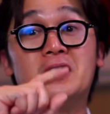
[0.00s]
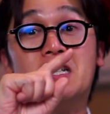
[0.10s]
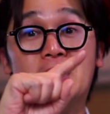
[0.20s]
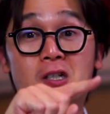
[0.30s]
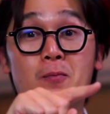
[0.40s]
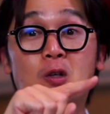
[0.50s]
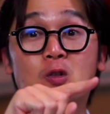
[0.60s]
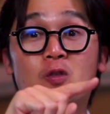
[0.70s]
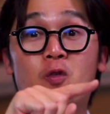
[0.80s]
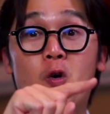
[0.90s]

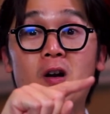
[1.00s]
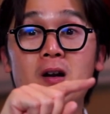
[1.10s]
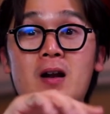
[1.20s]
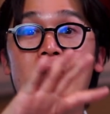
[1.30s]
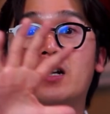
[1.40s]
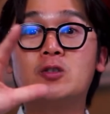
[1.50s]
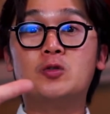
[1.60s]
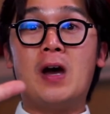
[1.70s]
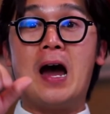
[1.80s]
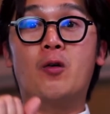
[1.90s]
Distribute four
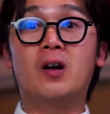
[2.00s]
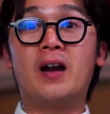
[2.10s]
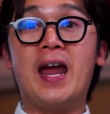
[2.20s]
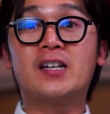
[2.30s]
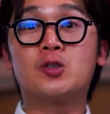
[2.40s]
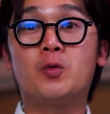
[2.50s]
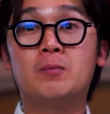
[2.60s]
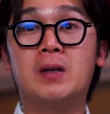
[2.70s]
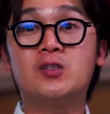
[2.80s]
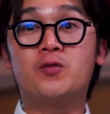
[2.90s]
to our x
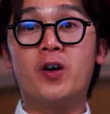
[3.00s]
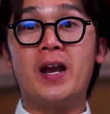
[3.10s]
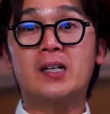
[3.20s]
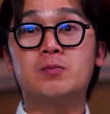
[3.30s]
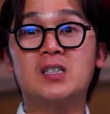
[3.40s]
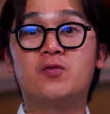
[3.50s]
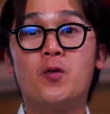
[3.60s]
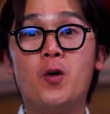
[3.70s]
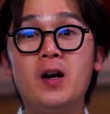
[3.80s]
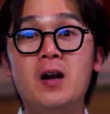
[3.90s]
squared plus four x plus
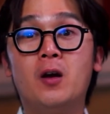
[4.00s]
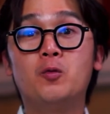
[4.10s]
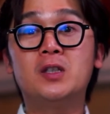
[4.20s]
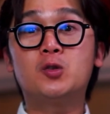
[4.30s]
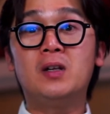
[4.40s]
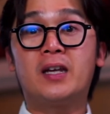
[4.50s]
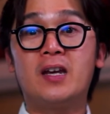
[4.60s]
four, which will